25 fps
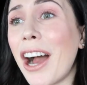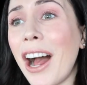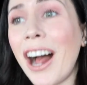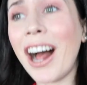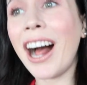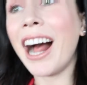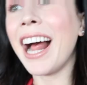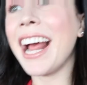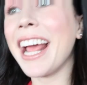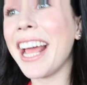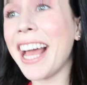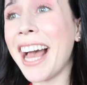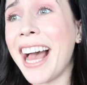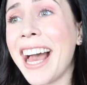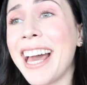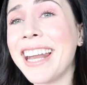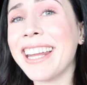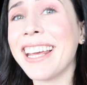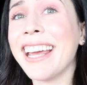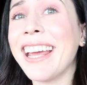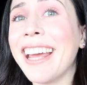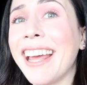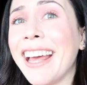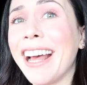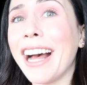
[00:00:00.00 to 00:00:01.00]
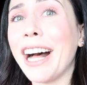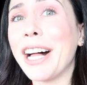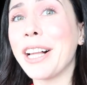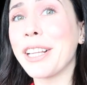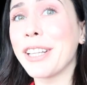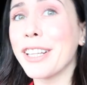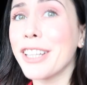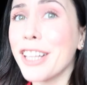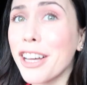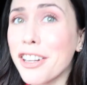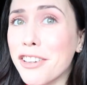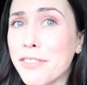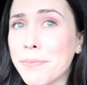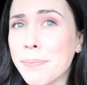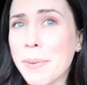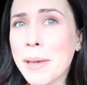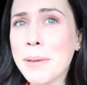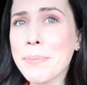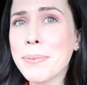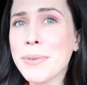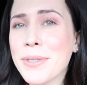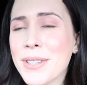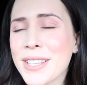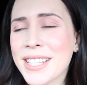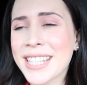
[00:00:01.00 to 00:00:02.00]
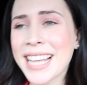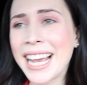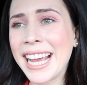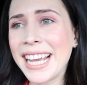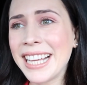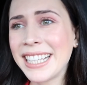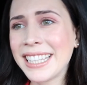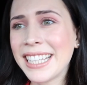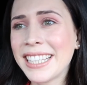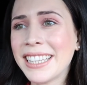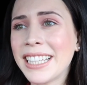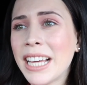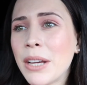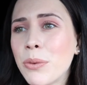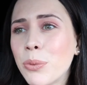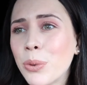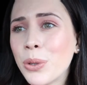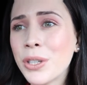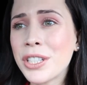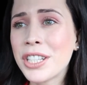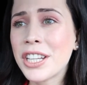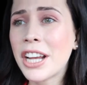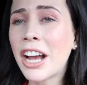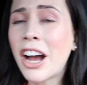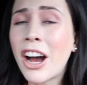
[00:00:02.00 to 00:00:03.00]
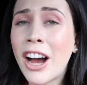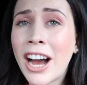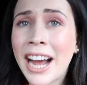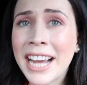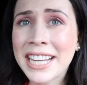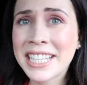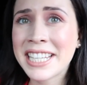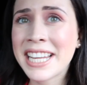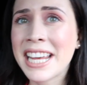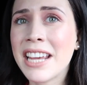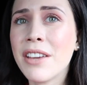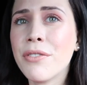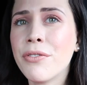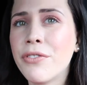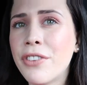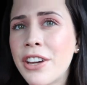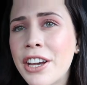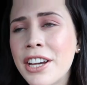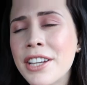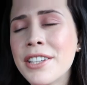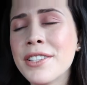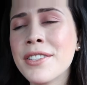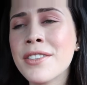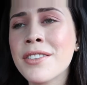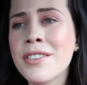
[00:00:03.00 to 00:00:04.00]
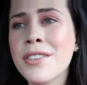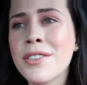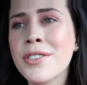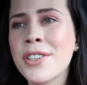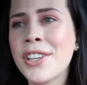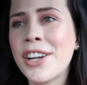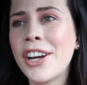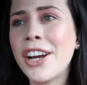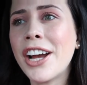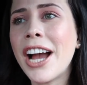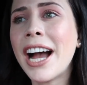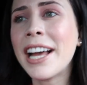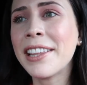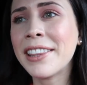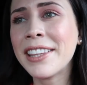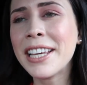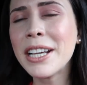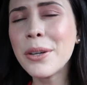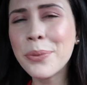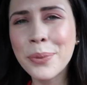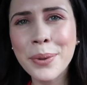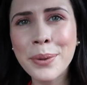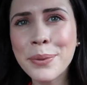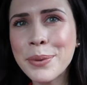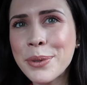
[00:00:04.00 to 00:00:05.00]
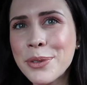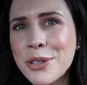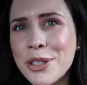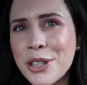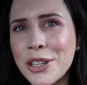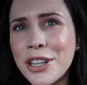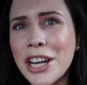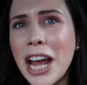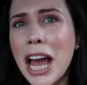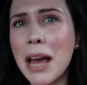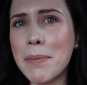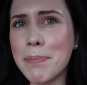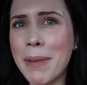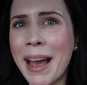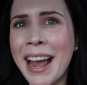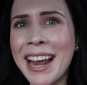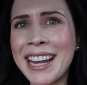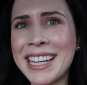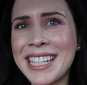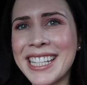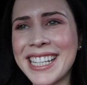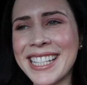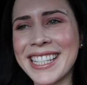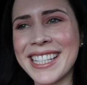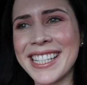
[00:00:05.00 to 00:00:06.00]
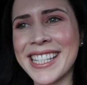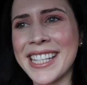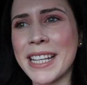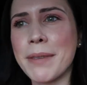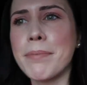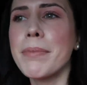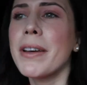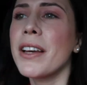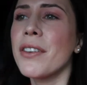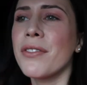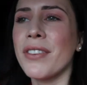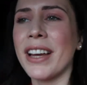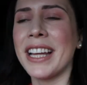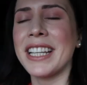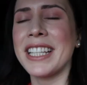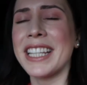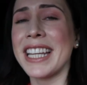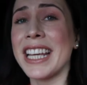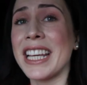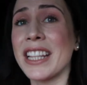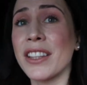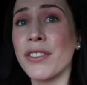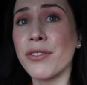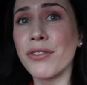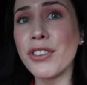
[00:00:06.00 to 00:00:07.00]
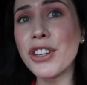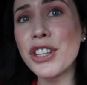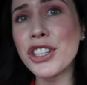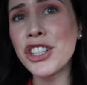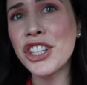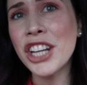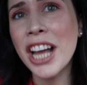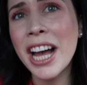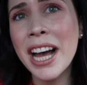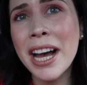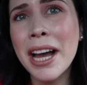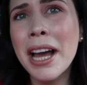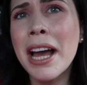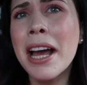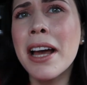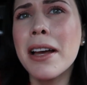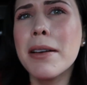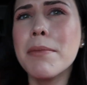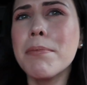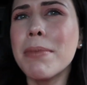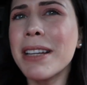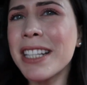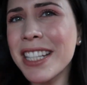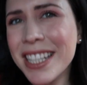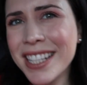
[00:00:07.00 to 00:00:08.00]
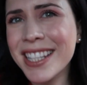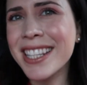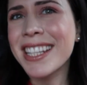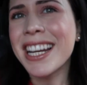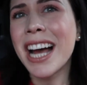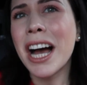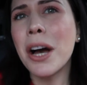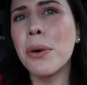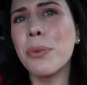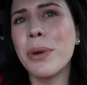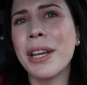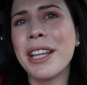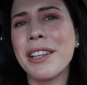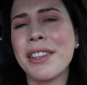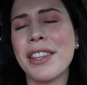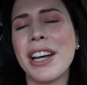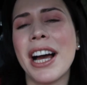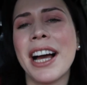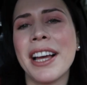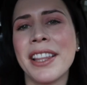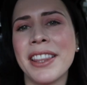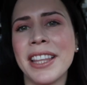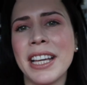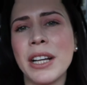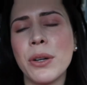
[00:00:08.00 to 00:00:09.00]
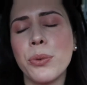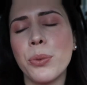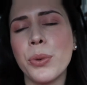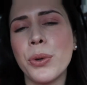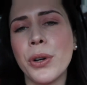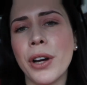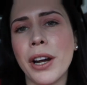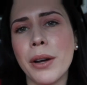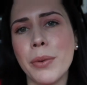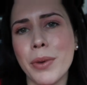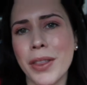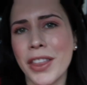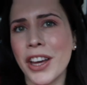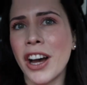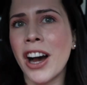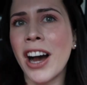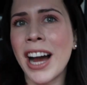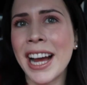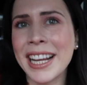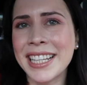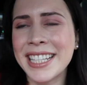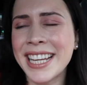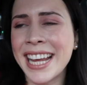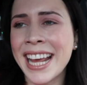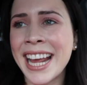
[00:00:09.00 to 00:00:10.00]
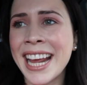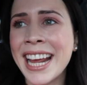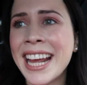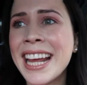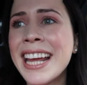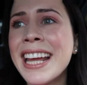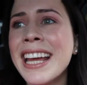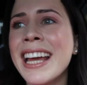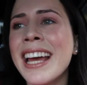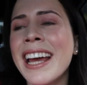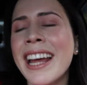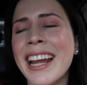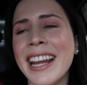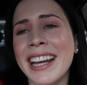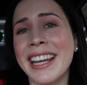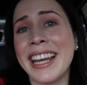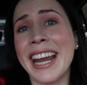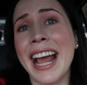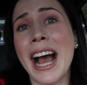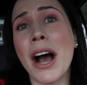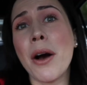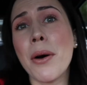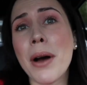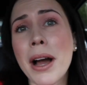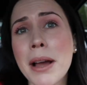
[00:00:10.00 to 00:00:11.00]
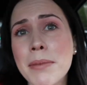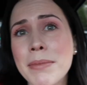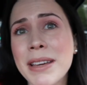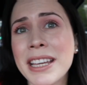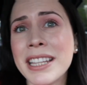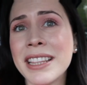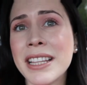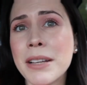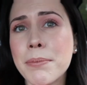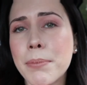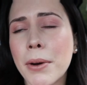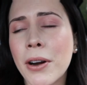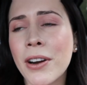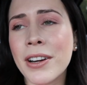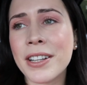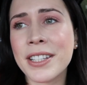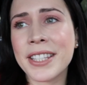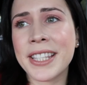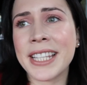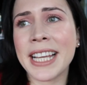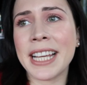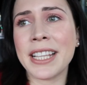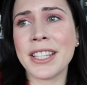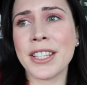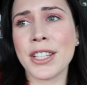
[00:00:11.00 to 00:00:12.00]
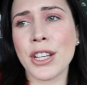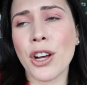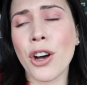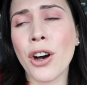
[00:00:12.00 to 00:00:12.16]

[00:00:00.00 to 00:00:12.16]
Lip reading: I had a lot of people saying that they want a high tea first, so I think we will do a paint and sip event in the future. But to start with, I think we'll go with a high tea. Now I'm in the process